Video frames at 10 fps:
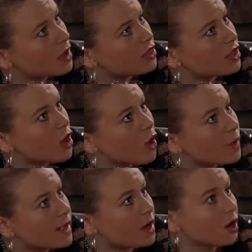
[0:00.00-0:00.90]
They're
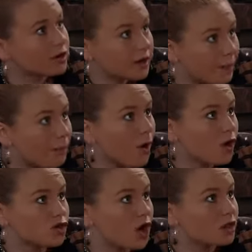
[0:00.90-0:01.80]
going on a dead
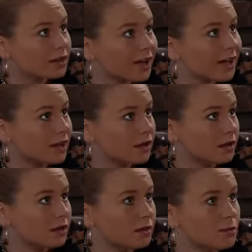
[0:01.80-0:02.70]
posh holiday.
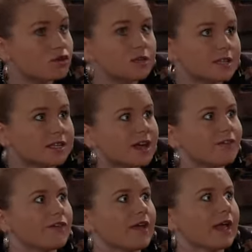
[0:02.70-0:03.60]
They must have been
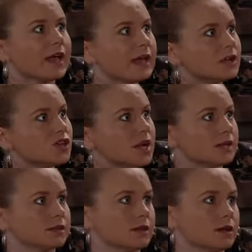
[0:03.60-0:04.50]
together for ages.